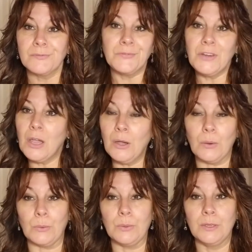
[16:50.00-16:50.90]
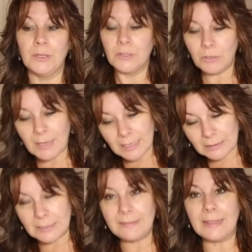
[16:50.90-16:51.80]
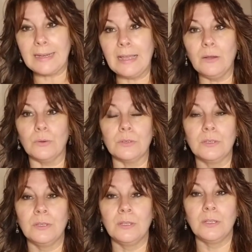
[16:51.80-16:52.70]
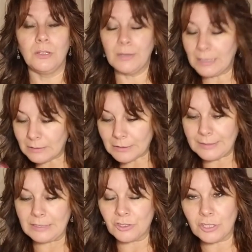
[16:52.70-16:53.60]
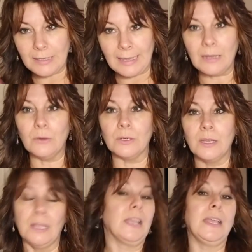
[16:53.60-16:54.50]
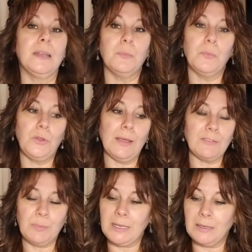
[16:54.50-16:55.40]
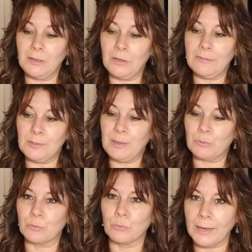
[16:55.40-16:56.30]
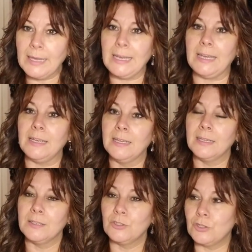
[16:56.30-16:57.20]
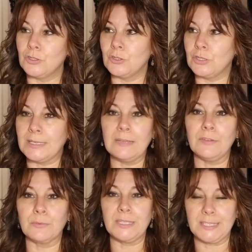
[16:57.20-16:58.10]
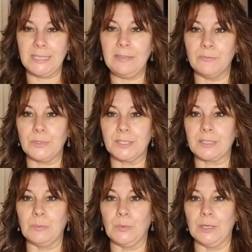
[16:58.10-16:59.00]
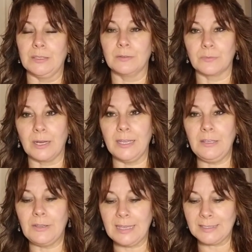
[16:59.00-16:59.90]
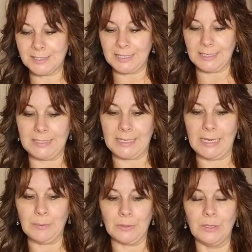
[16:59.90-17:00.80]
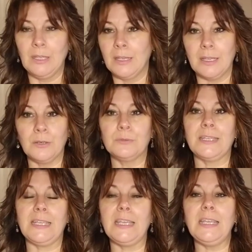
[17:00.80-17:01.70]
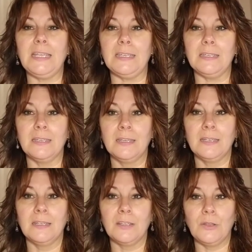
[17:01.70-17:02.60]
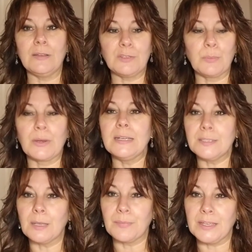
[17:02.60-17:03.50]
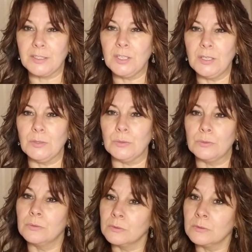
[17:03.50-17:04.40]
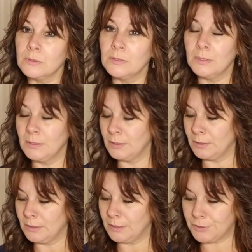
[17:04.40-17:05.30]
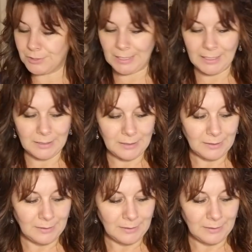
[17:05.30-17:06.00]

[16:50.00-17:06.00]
No you got to clean that out. You got to clear that shit out. And you have to be you have to be ready to give and receive with someone, right? You can't sit table and only eat. You have to bring something too. Understand?